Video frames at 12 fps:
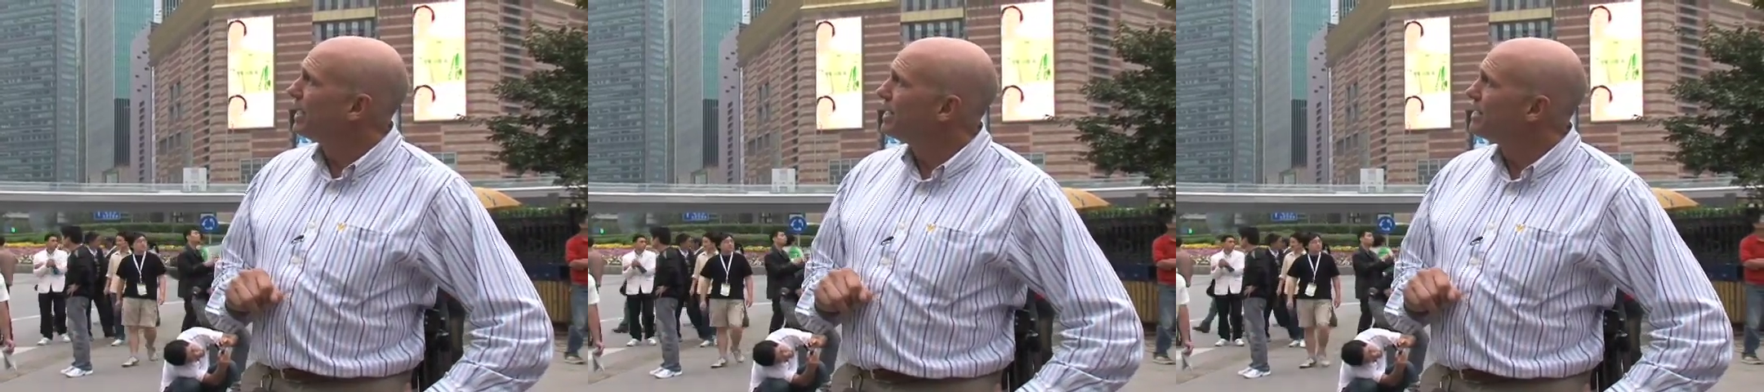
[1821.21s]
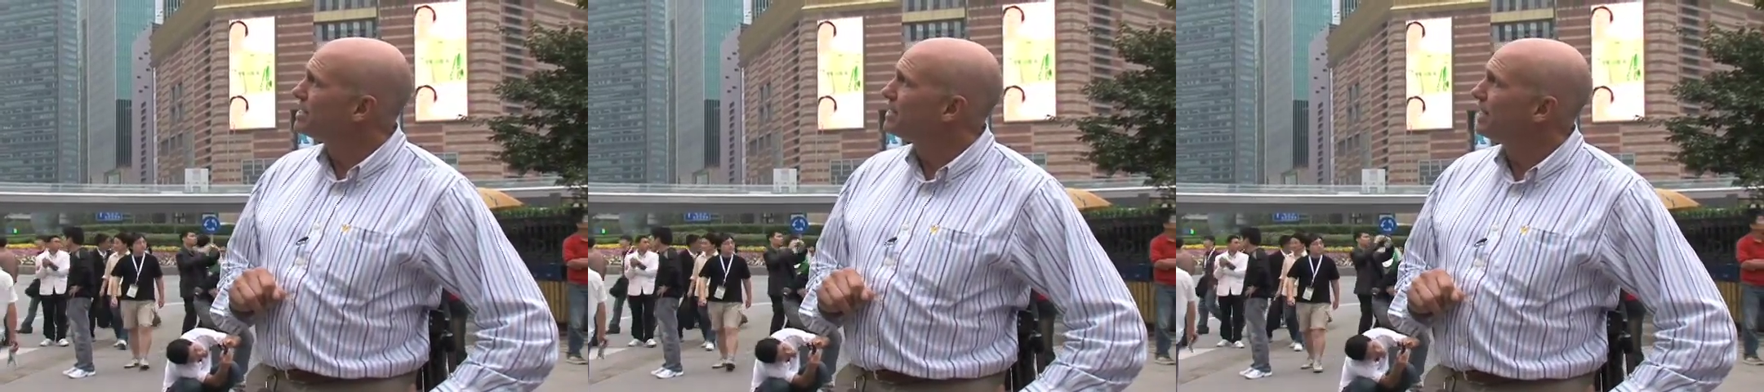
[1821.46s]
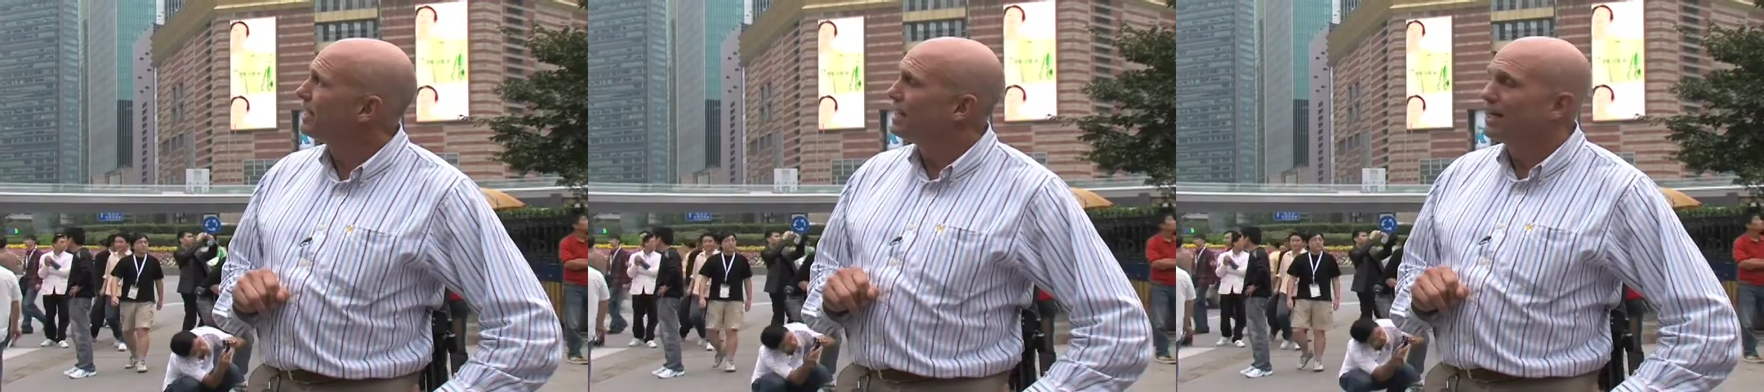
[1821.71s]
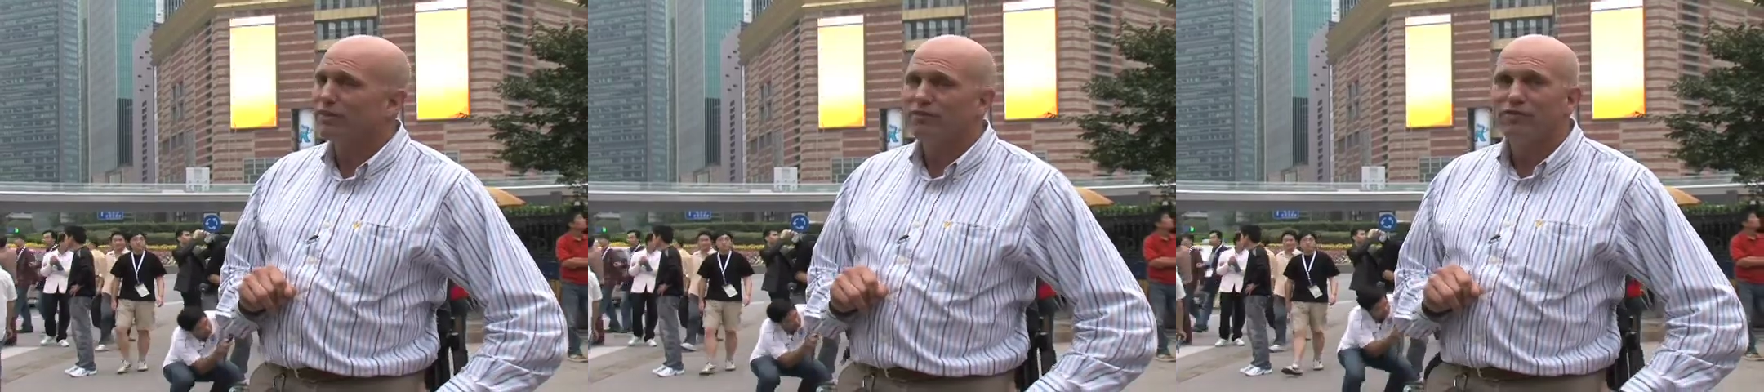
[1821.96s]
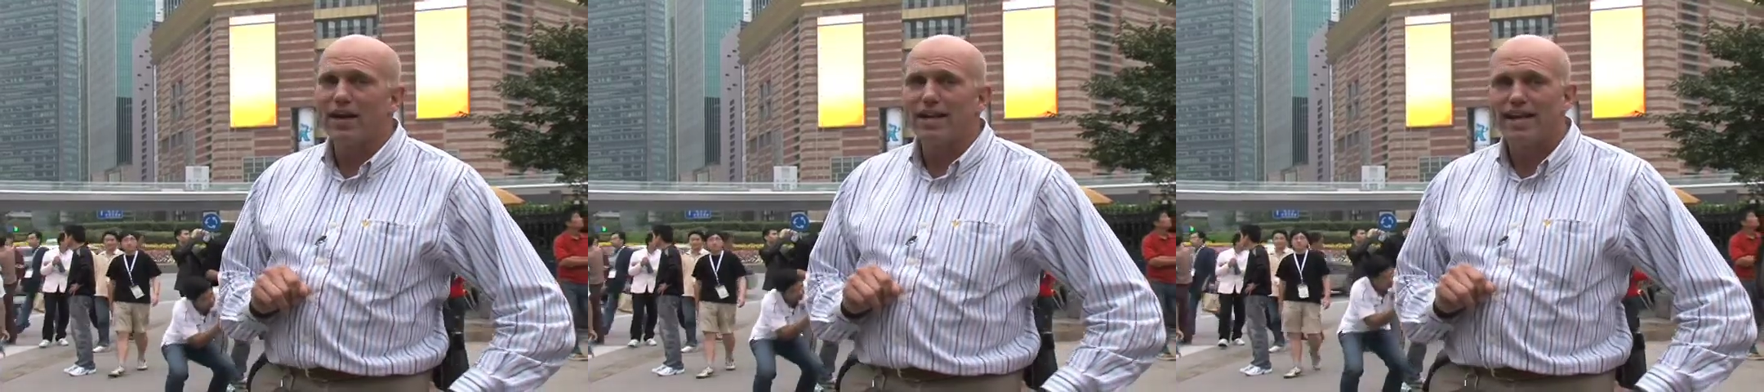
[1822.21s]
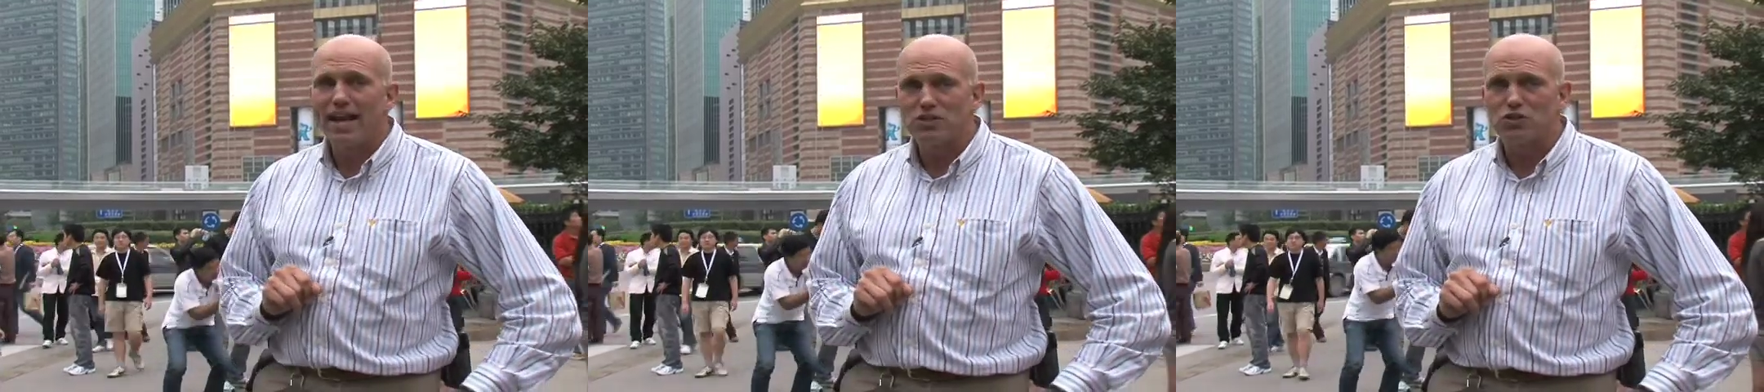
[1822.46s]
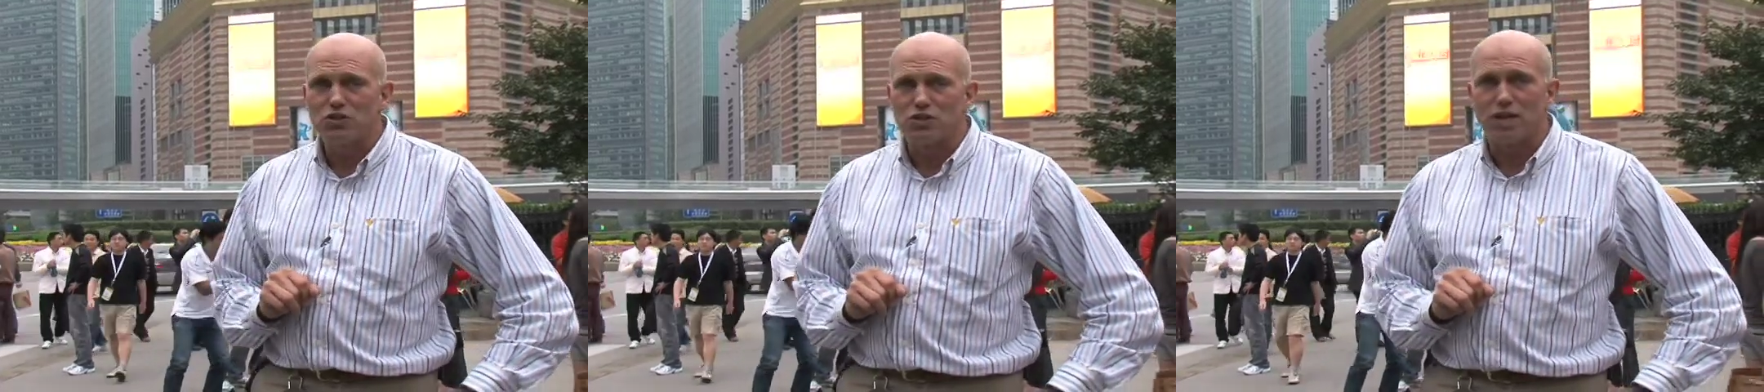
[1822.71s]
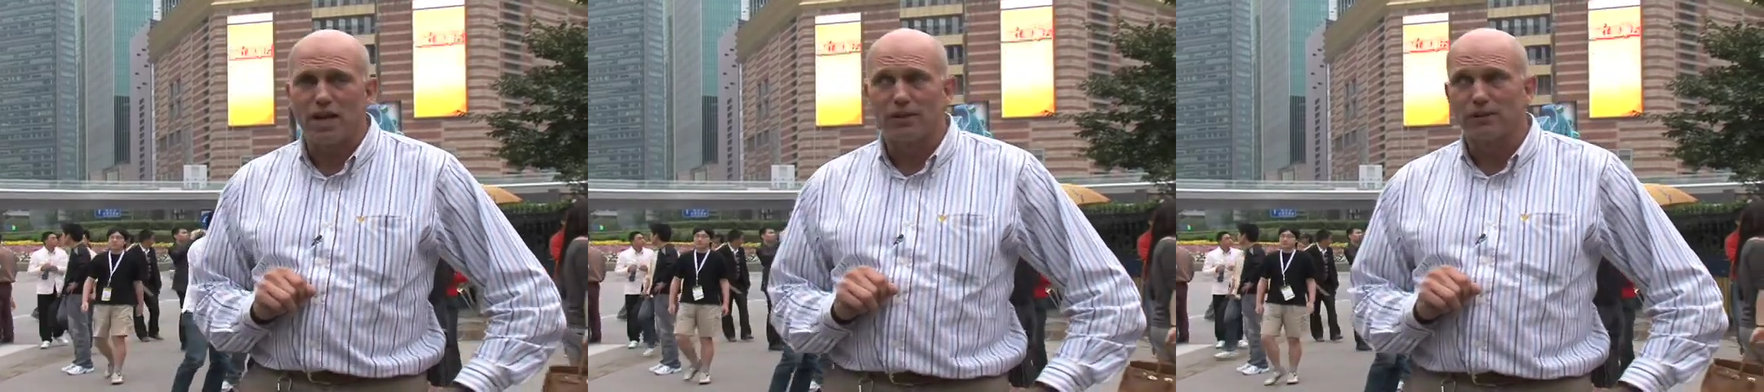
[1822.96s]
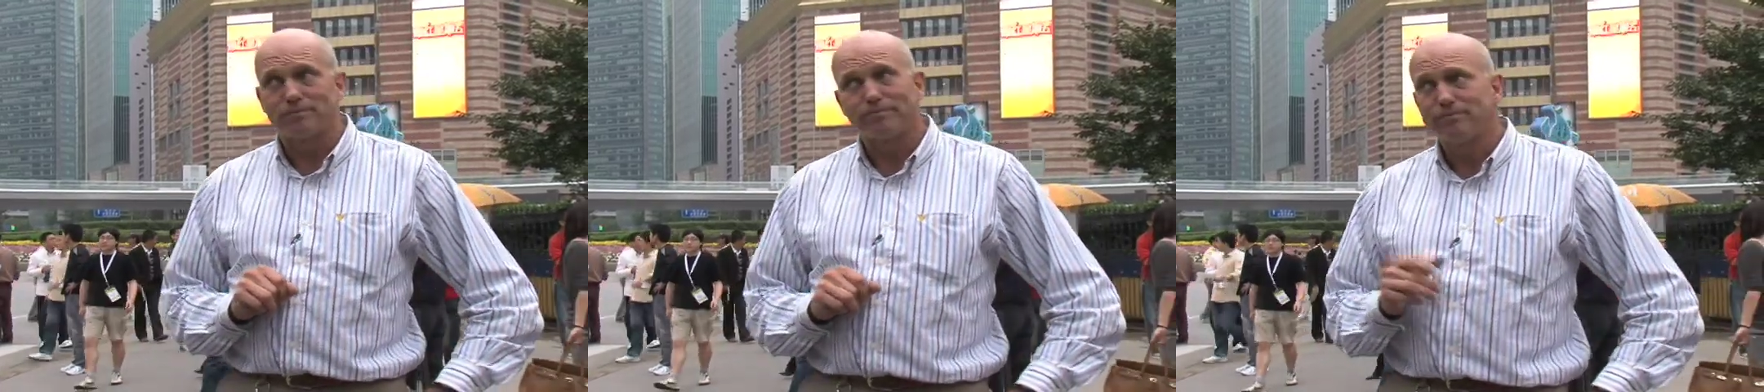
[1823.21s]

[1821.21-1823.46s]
is the Financial Center,